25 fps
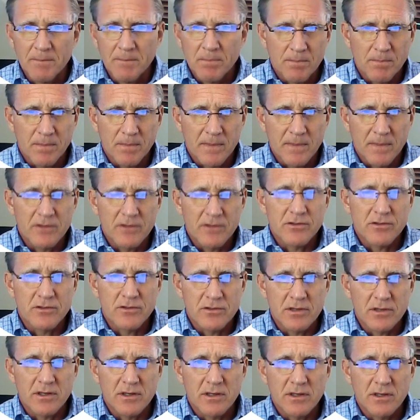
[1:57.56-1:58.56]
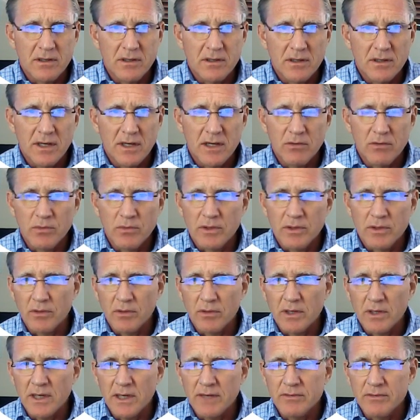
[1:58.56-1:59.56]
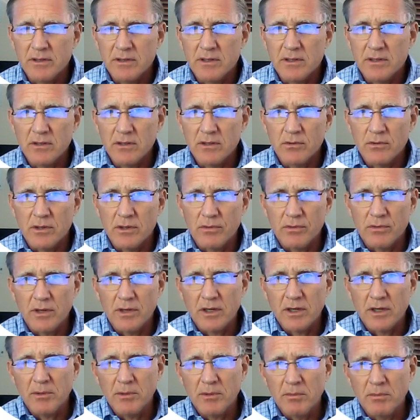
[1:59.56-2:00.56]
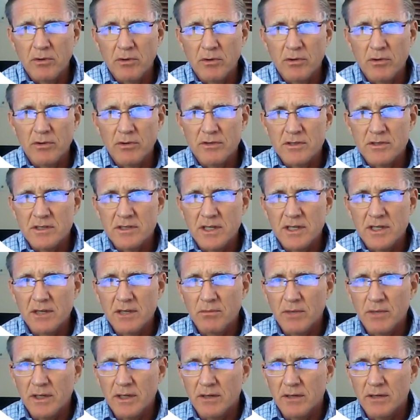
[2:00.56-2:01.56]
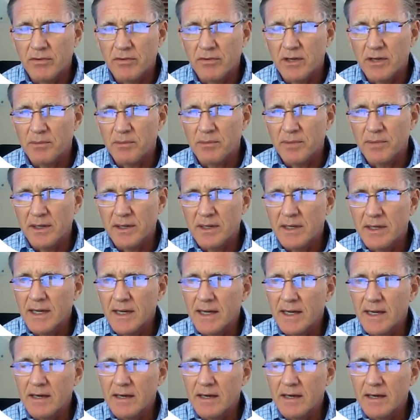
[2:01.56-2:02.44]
This is a headwind we're going to have to deal with. We're not going to be able to grow at the same rate if you've got to pay debt